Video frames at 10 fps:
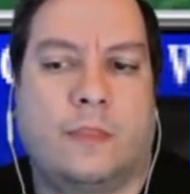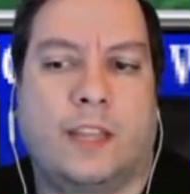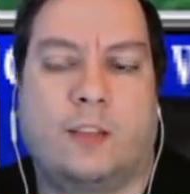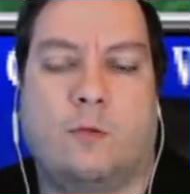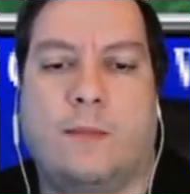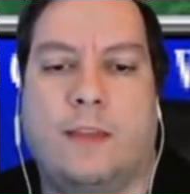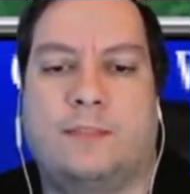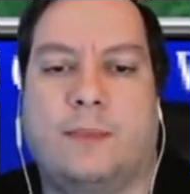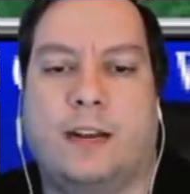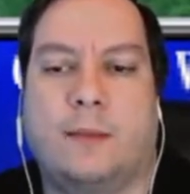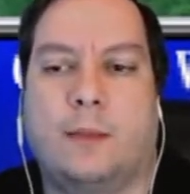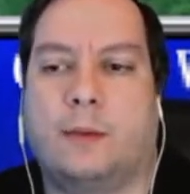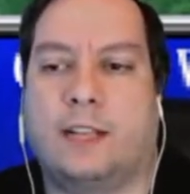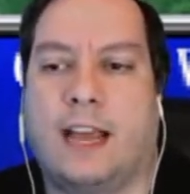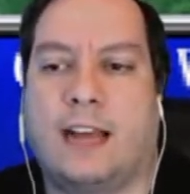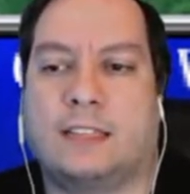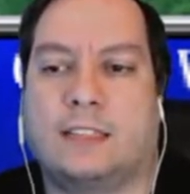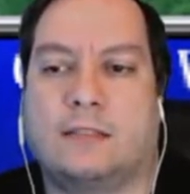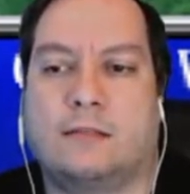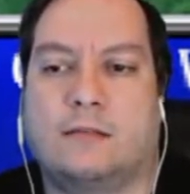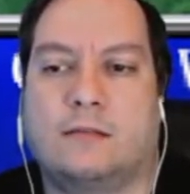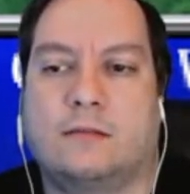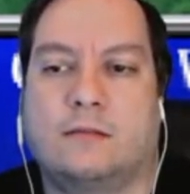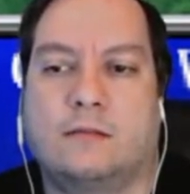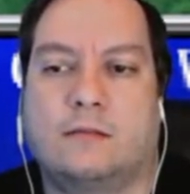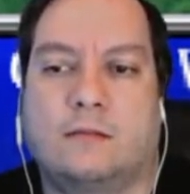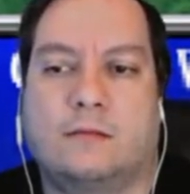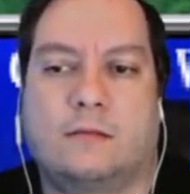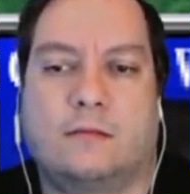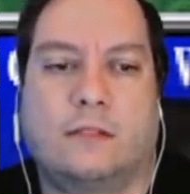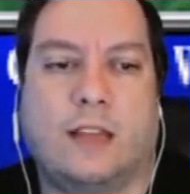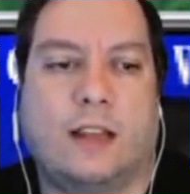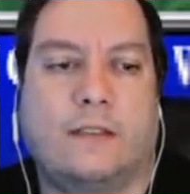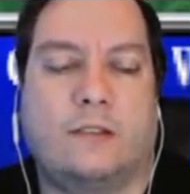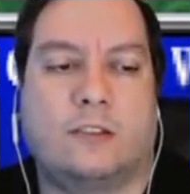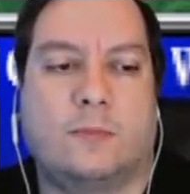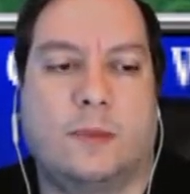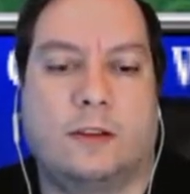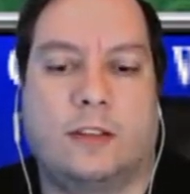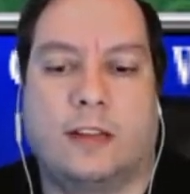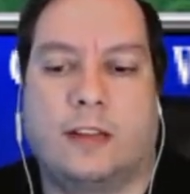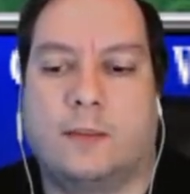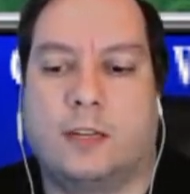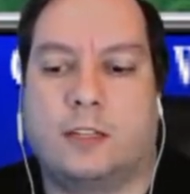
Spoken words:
like the red mage might not be able to cast that level of spell yet, I'm not